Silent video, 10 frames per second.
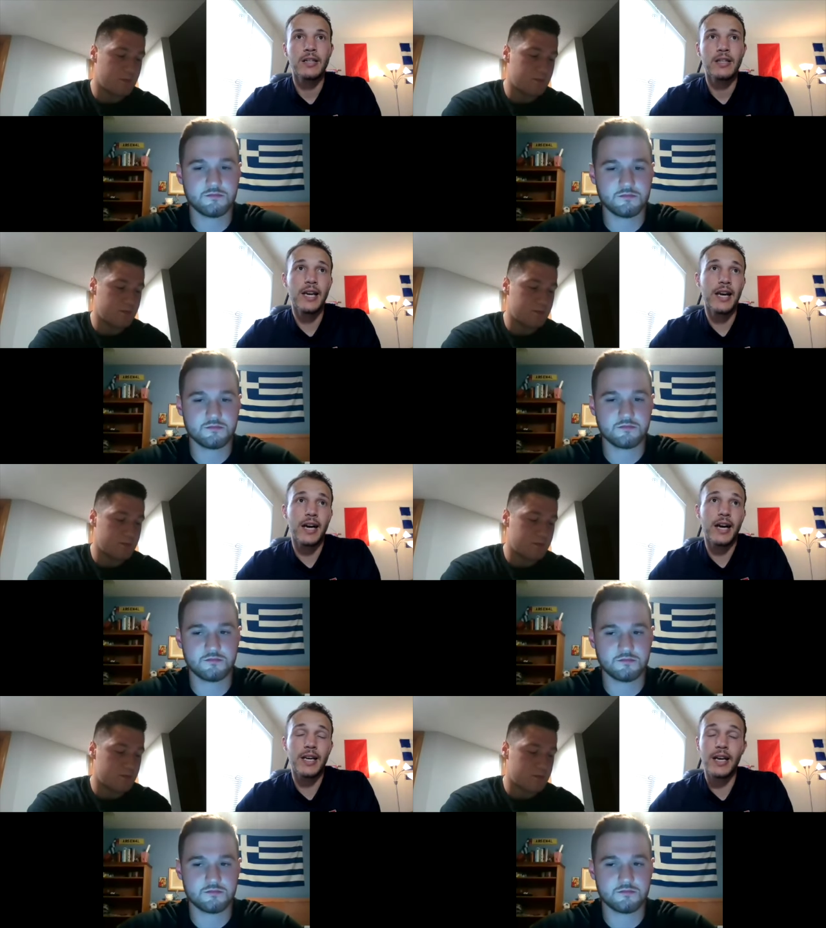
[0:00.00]
Speaker 1: yeah,
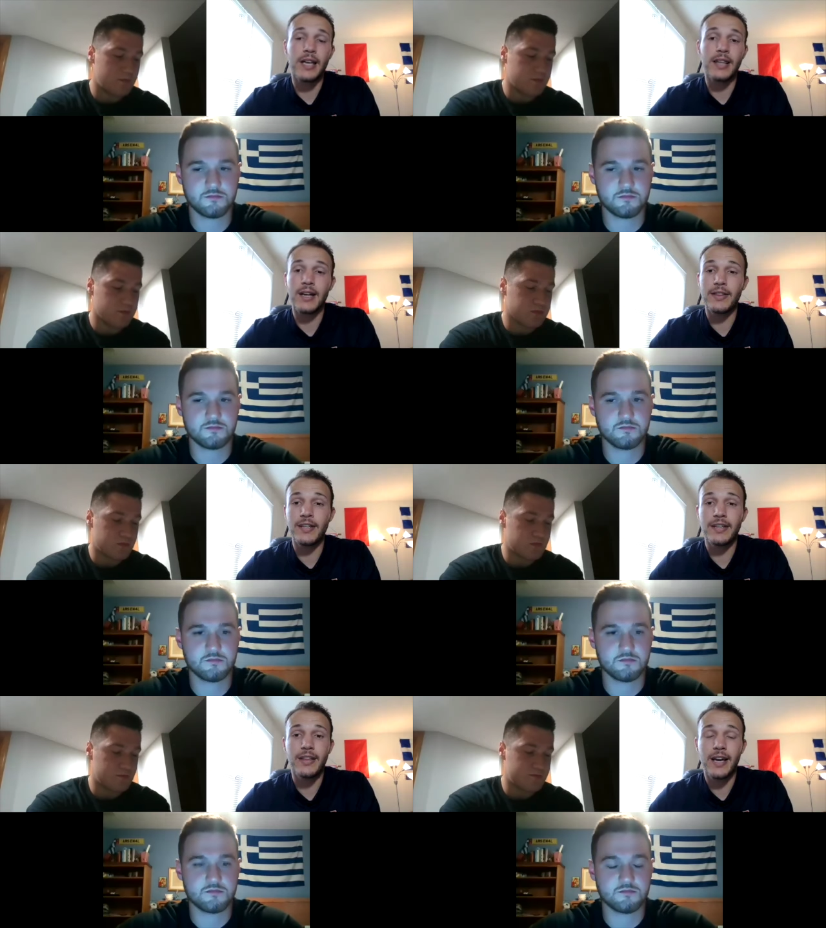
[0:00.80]
I, I, I,
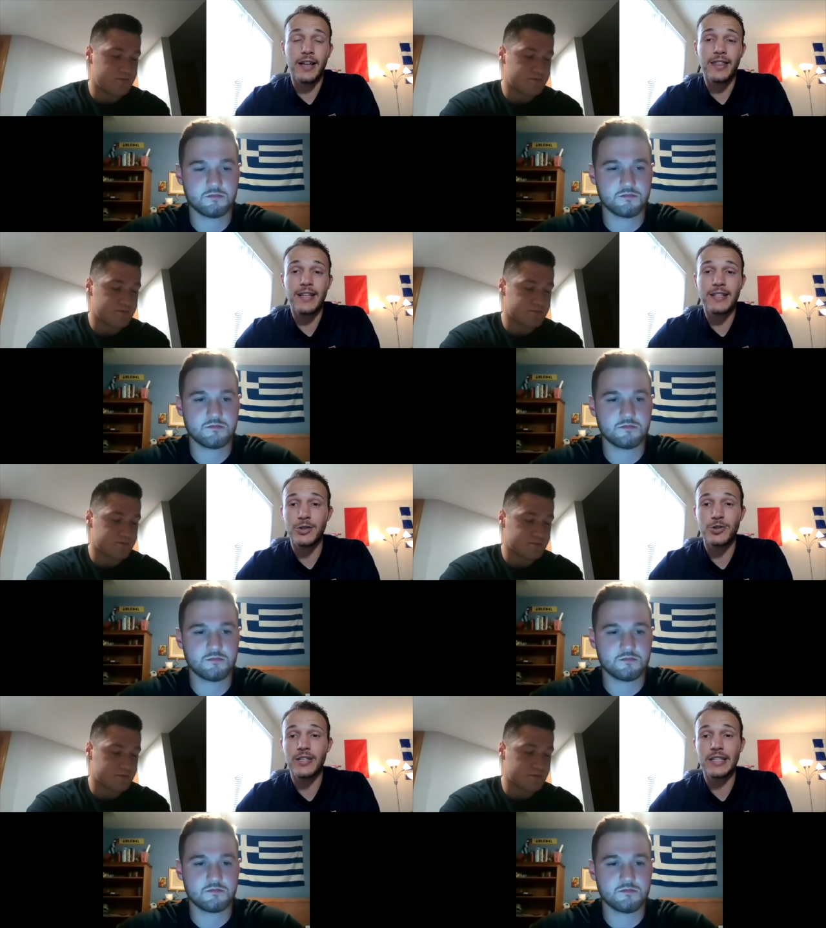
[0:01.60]
think I think it's
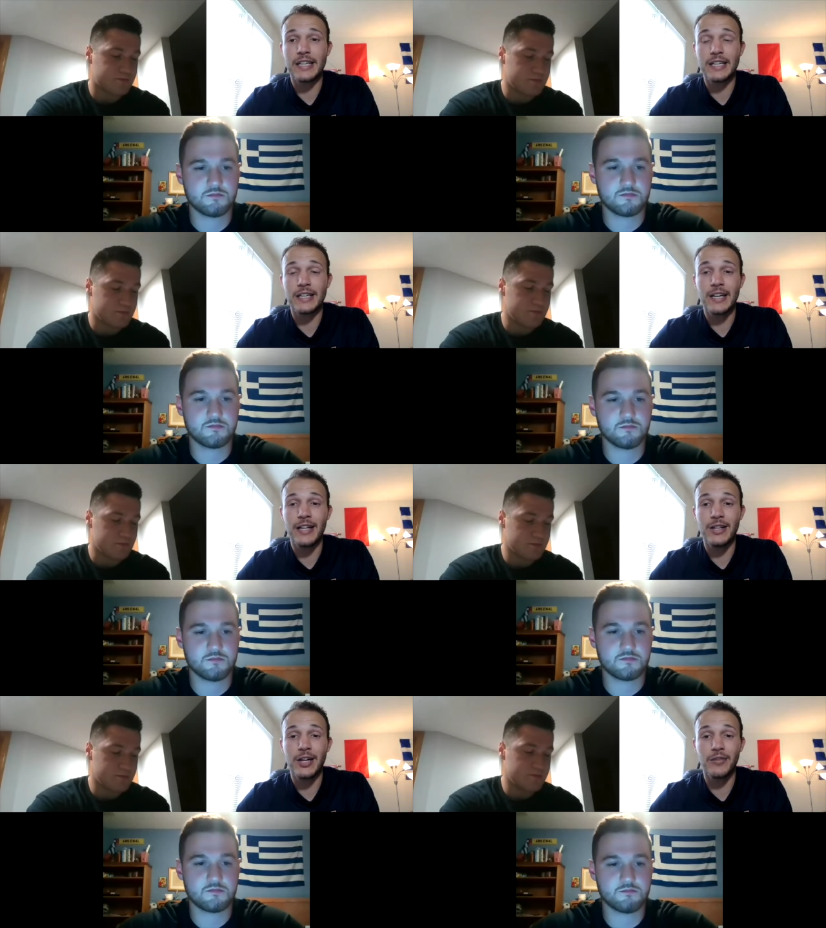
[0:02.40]
interesting, and,
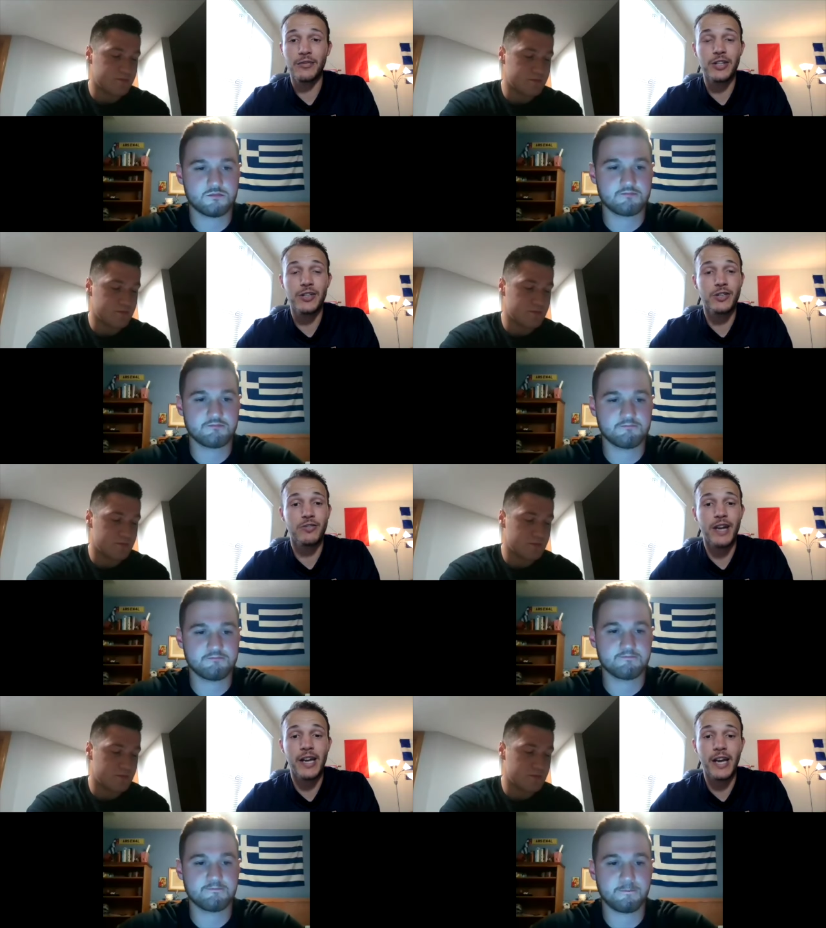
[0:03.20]
and I don't think there's a
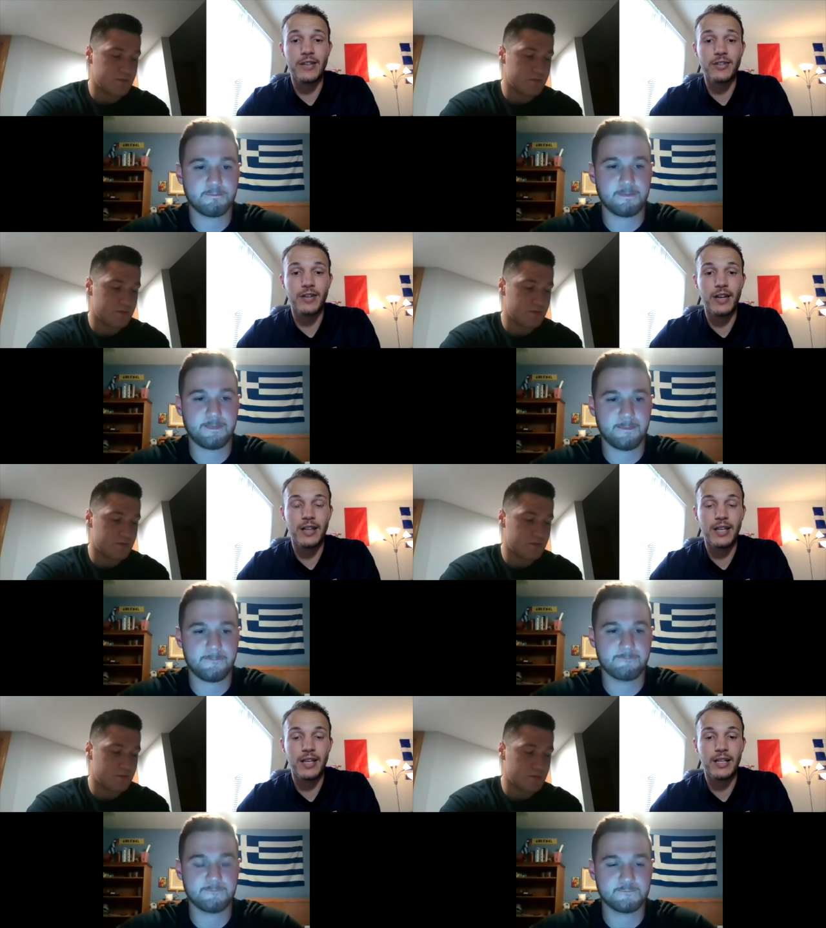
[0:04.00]
right answer. I
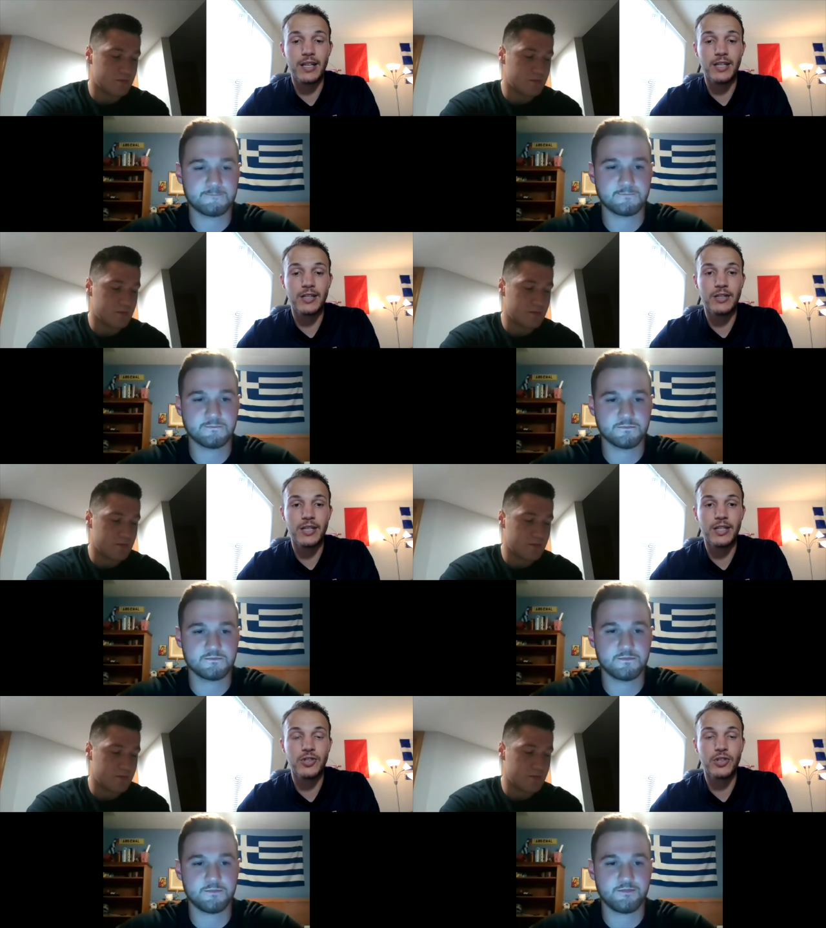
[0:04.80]
think it, each each